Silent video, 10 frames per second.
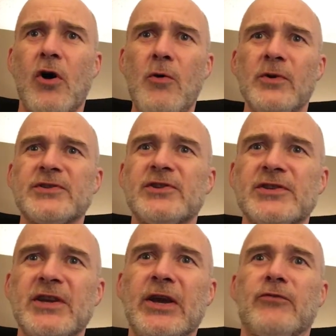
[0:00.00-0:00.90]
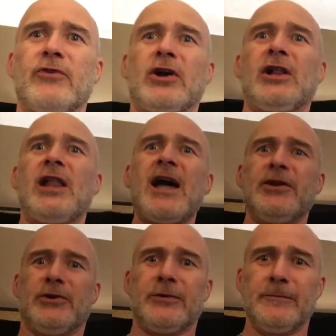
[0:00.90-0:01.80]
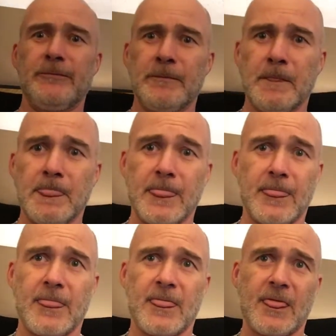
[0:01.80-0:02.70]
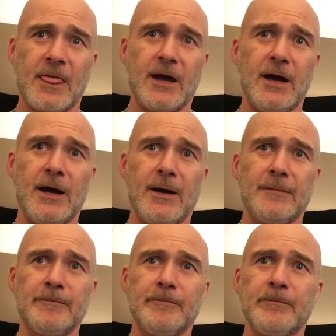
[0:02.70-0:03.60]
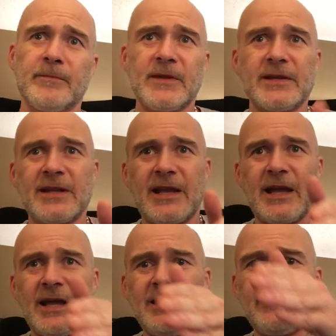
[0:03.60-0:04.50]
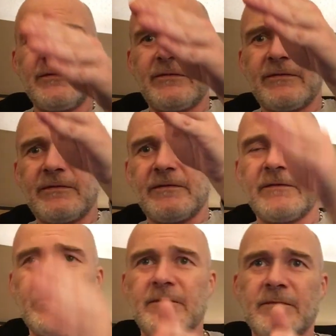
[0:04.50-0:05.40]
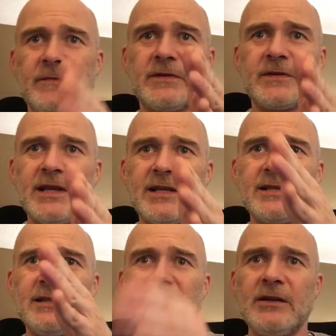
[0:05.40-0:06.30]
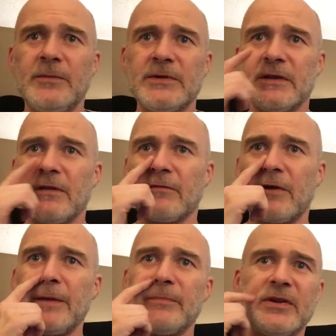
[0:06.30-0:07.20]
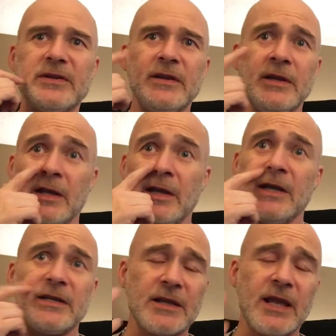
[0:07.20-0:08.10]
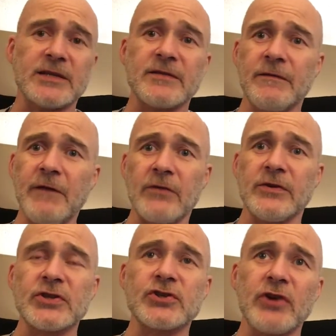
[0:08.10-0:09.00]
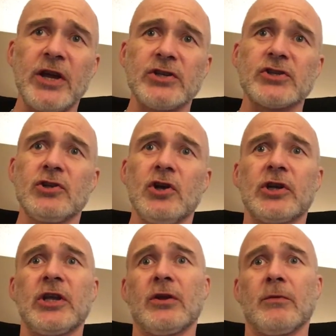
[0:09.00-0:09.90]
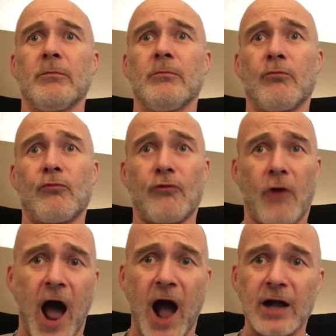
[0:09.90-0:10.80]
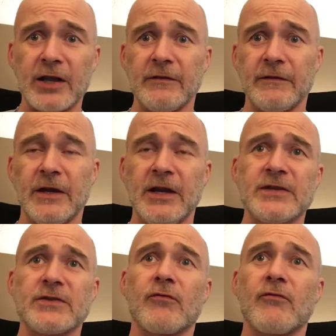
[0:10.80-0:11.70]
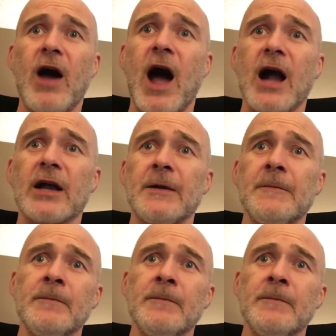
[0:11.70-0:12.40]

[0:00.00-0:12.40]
Almost looks like a recliner. That kind of slants a little bit to the right, but it's a very strange looking rock if it is a rock.